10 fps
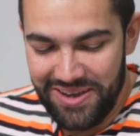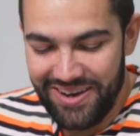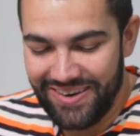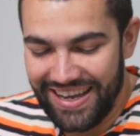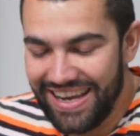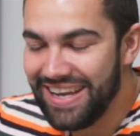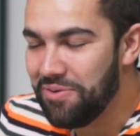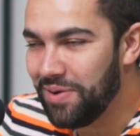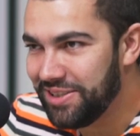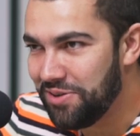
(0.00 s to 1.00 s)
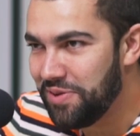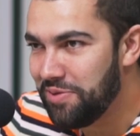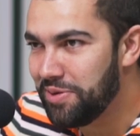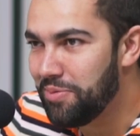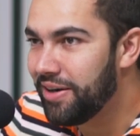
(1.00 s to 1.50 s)
Okay, what's your
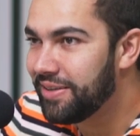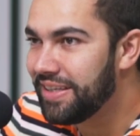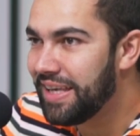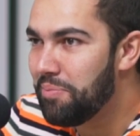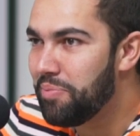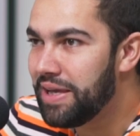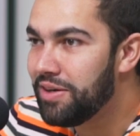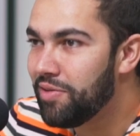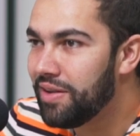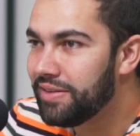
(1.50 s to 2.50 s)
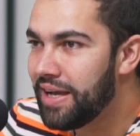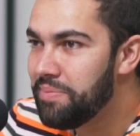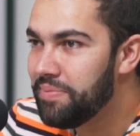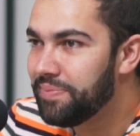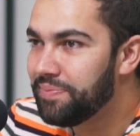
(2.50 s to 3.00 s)
favorite marketing campaign of all
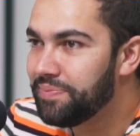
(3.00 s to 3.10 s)
time?